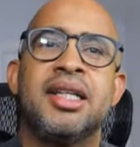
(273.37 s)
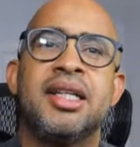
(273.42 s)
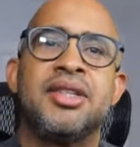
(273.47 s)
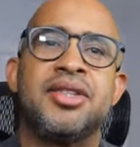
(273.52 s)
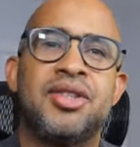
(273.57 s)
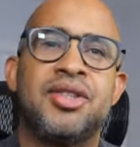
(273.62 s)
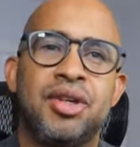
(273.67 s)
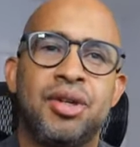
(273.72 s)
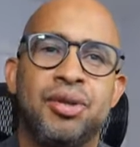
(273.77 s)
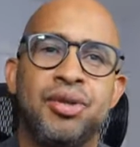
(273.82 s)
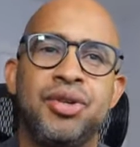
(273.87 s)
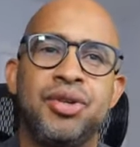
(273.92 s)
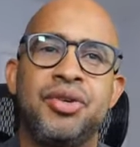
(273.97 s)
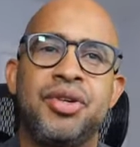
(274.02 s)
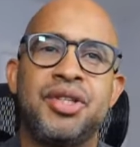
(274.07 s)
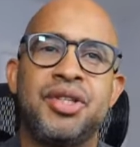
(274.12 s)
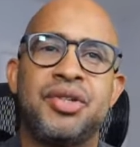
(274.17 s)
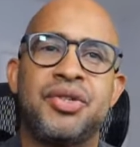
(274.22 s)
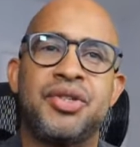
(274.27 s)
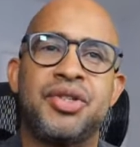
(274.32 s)
So there
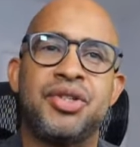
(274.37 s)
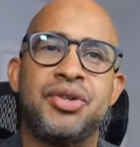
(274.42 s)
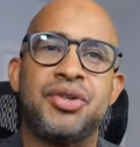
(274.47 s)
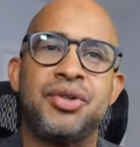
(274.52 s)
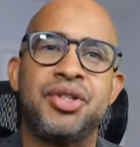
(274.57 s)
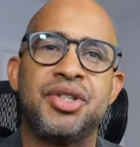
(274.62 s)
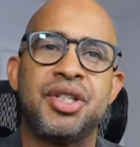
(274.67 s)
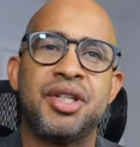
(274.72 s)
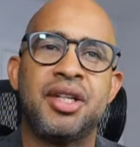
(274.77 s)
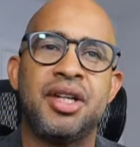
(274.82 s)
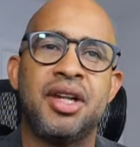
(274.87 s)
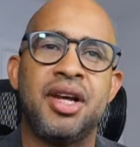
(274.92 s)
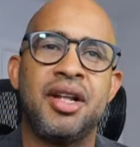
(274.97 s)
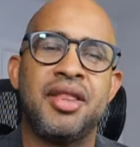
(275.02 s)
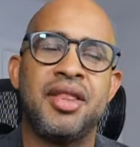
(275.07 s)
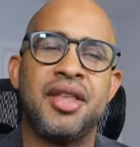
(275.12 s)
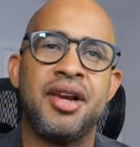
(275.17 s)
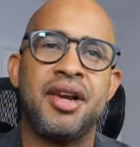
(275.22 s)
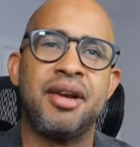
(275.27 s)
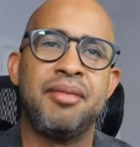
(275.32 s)
is a
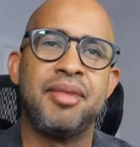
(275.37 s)
lot there.